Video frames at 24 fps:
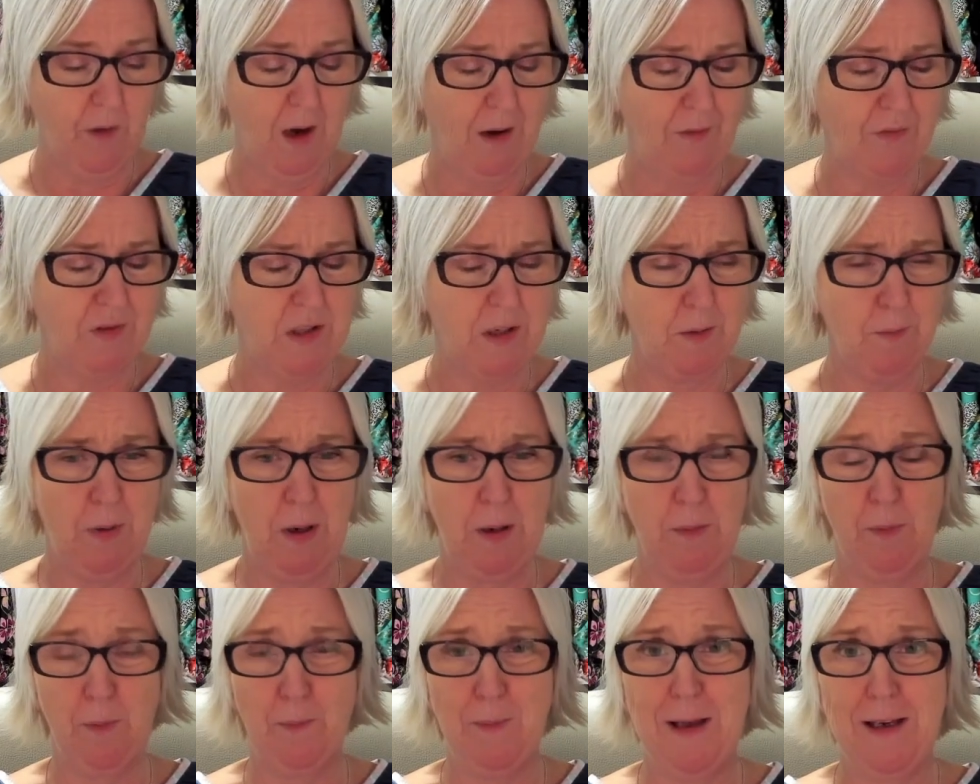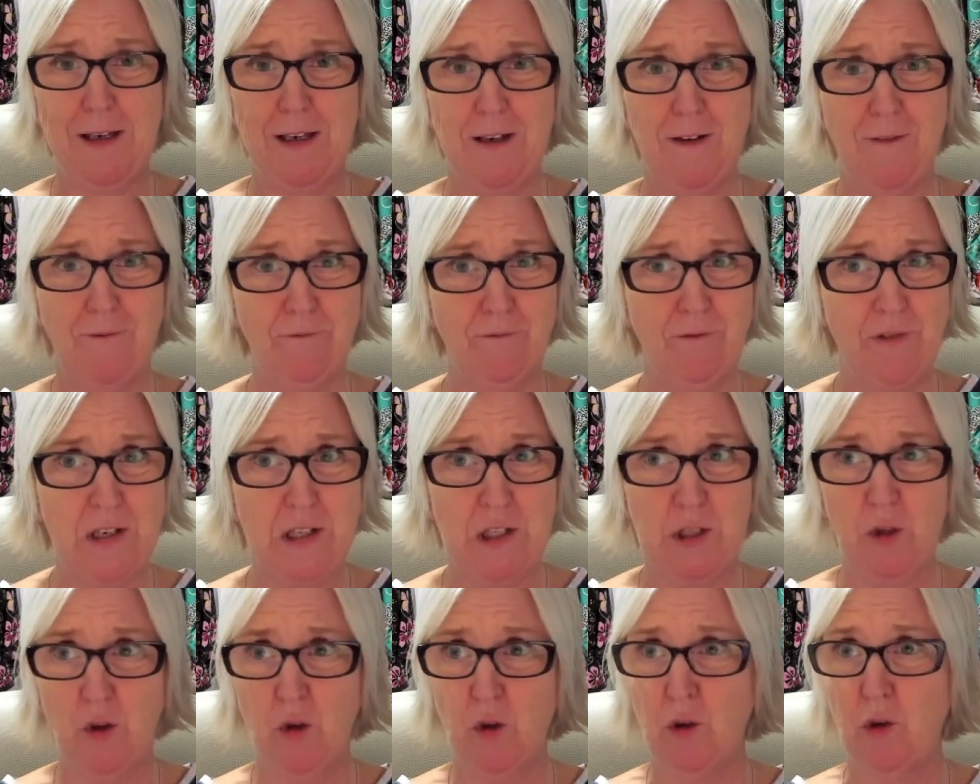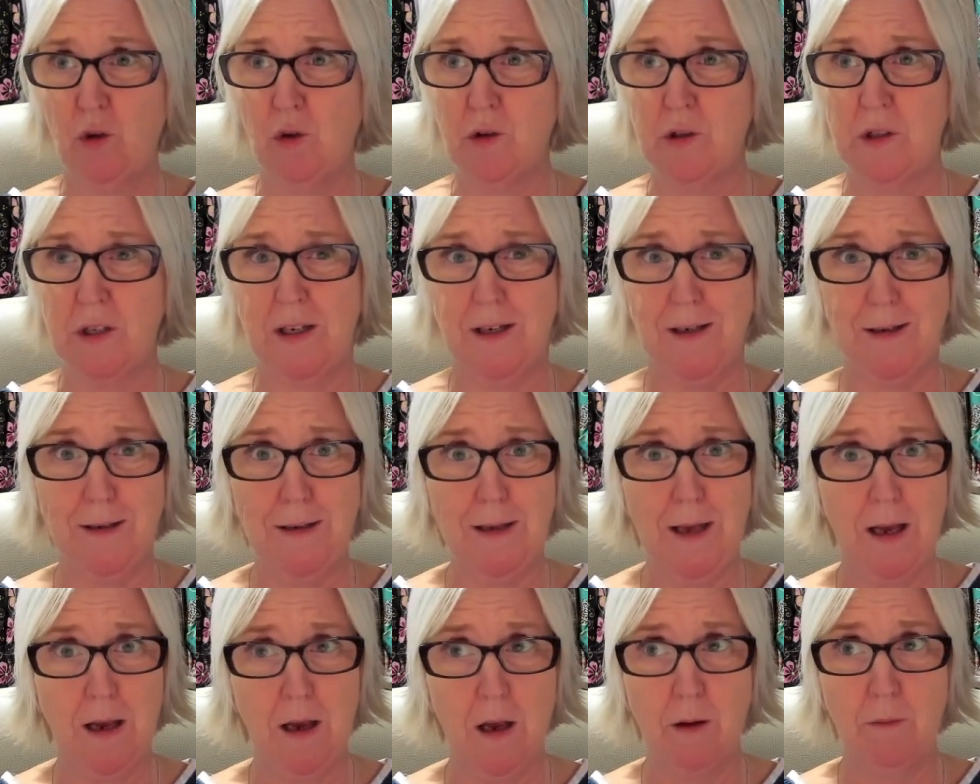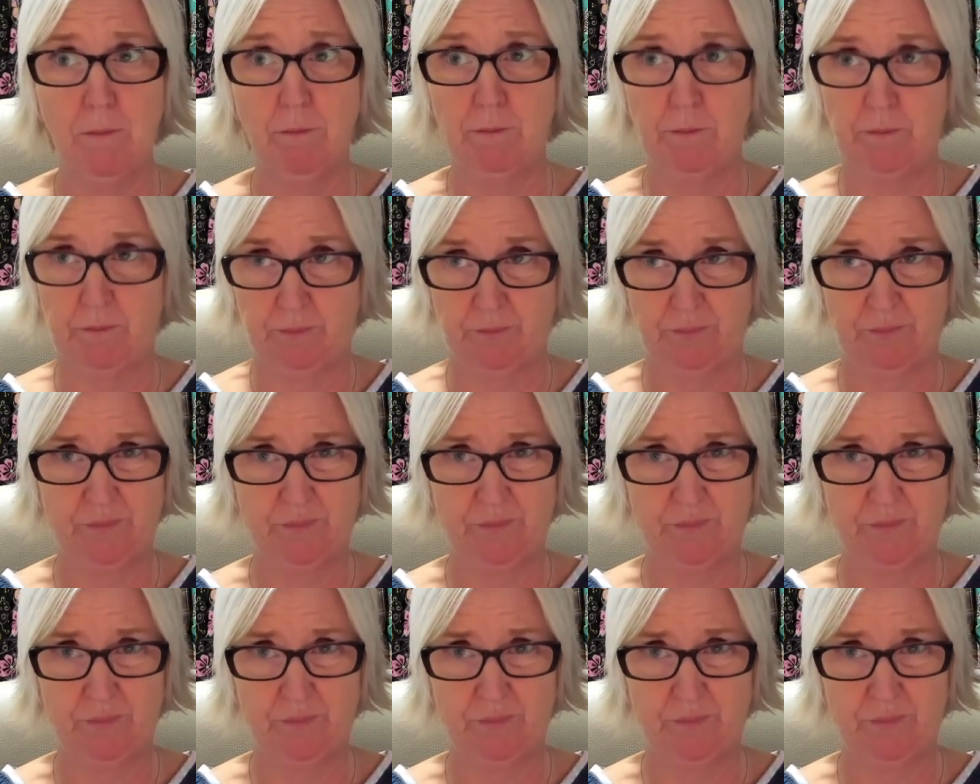I've seen people make it in viscose, in gingham.